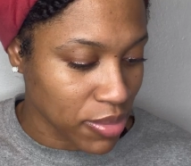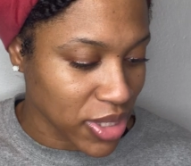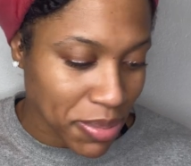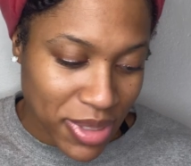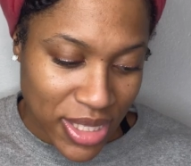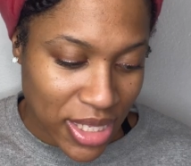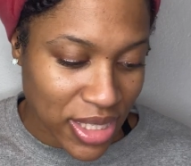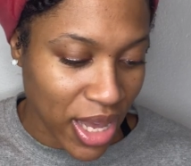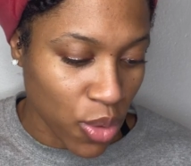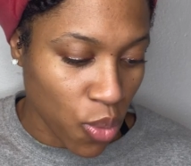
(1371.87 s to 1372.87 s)
substances
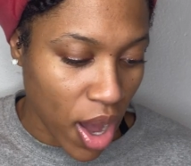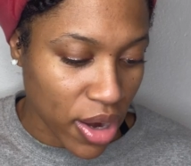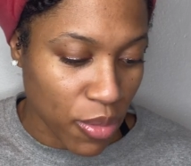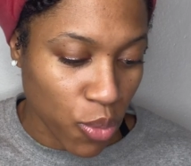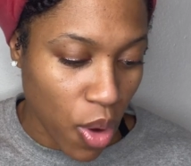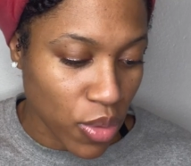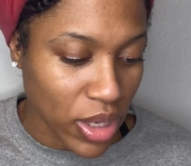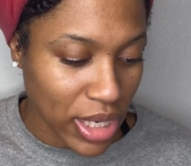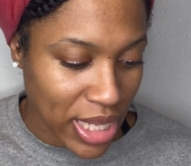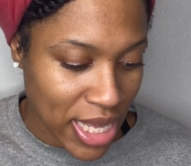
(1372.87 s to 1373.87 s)
and water
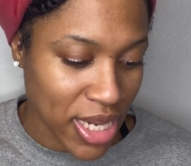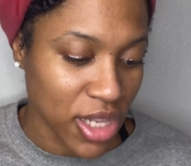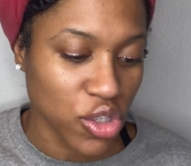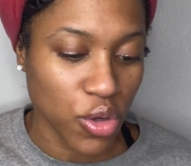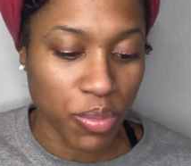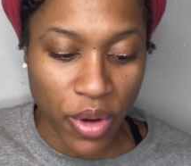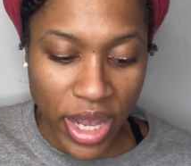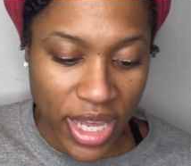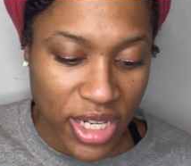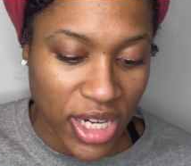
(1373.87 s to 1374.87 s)
won't lead to
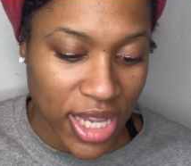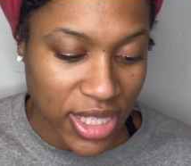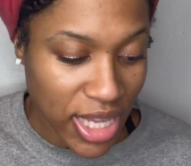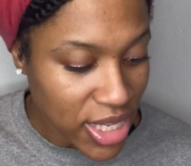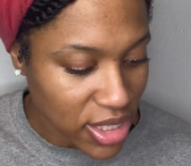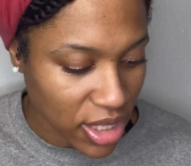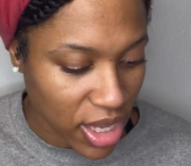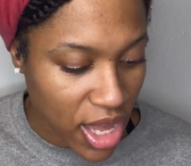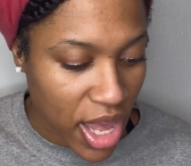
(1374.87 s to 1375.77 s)
breakage as easily.